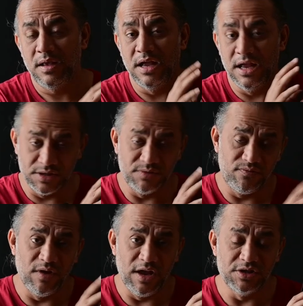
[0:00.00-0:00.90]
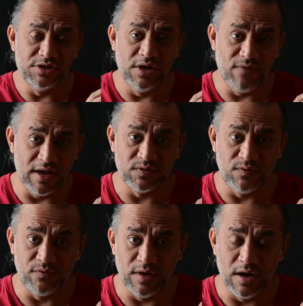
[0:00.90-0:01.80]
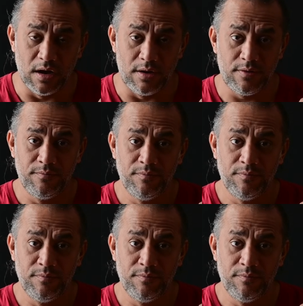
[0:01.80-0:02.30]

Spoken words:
in GFX 50R.